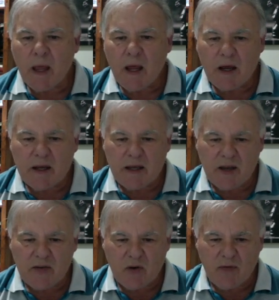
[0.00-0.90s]
Okay,
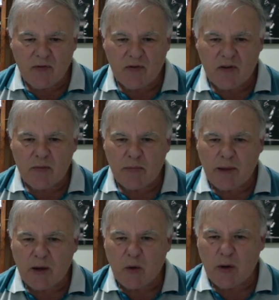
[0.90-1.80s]
so obviously the
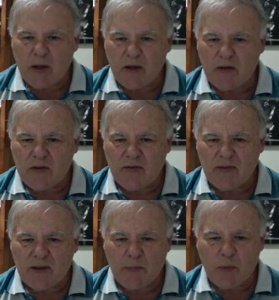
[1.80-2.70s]
black queen can
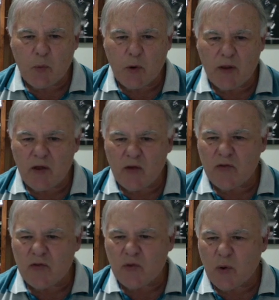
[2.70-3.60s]
develop on one of those
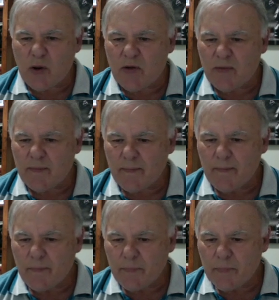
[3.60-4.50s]
squares.
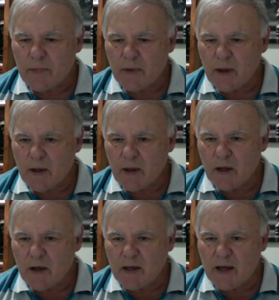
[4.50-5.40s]

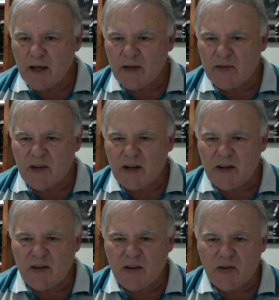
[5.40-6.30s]
Okay, let's get
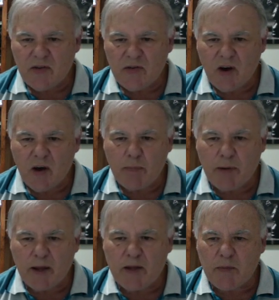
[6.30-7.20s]
into this. I
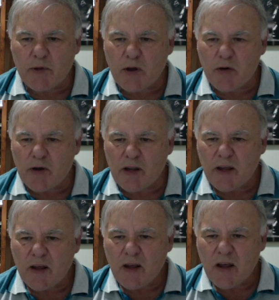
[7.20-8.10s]
played the Benoni
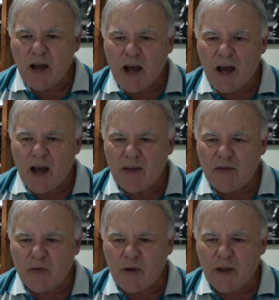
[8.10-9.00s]

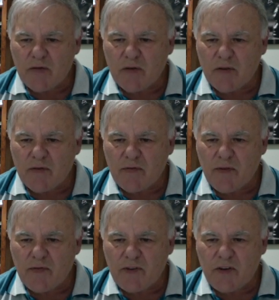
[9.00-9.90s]

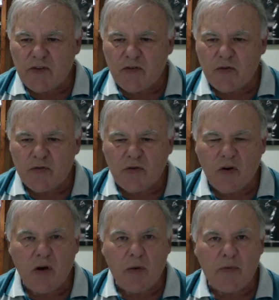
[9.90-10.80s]
352
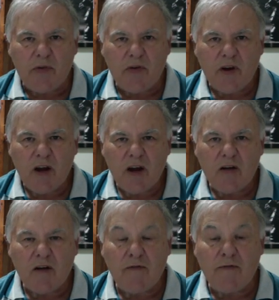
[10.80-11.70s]
times. I
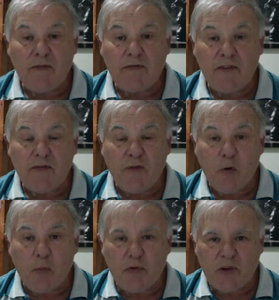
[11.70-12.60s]
got
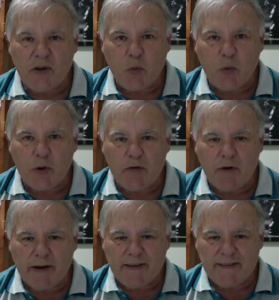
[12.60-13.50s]
54% win rate.